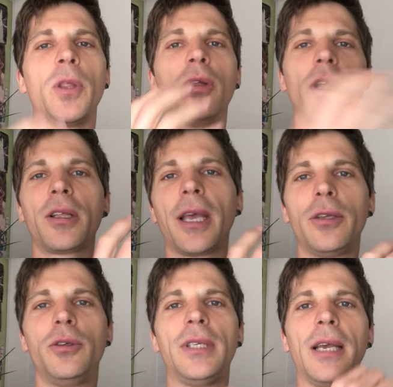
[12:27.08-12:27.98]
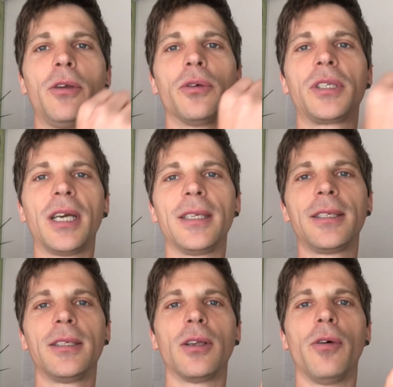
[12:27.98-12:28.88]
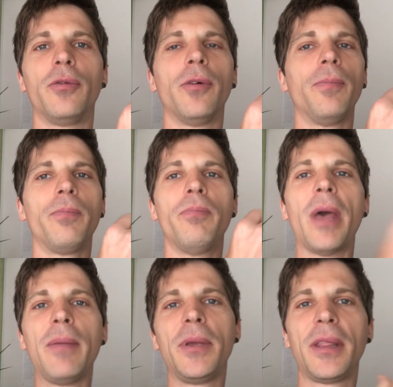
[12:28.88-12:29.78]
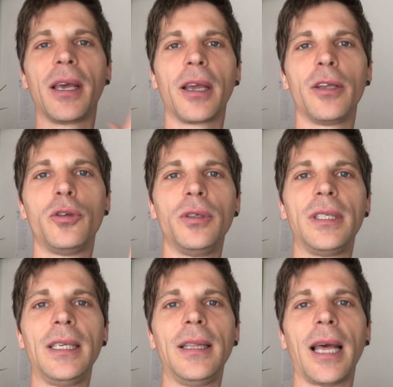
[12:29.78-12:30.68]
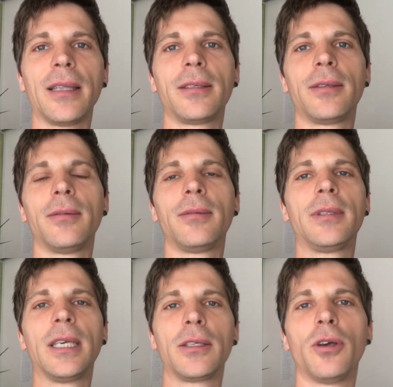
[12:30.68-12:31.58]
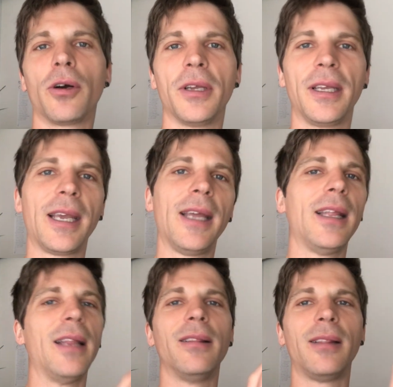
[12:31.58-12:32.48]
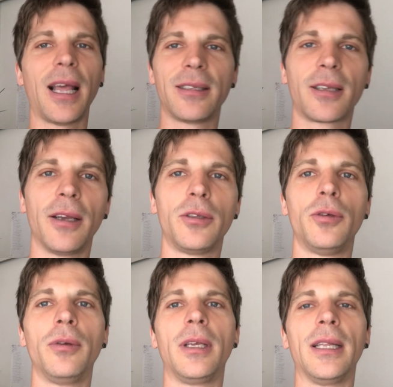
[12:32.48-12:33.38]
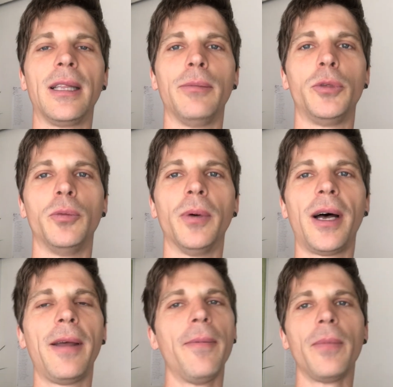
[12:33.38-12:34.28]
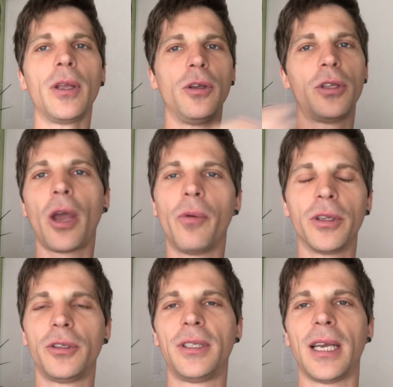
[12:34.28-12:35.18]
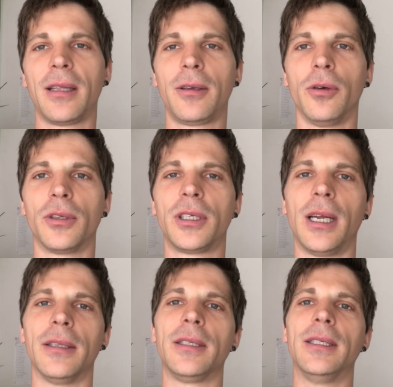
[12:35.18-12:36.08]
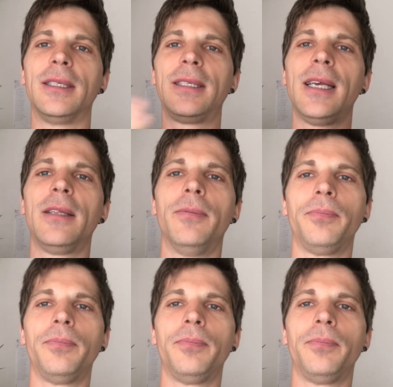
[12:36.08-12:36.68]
You're not going to take your chances of maybe they're going to see that TikTok again and that's going to get them to buy. You don't want to take your chance. Instead,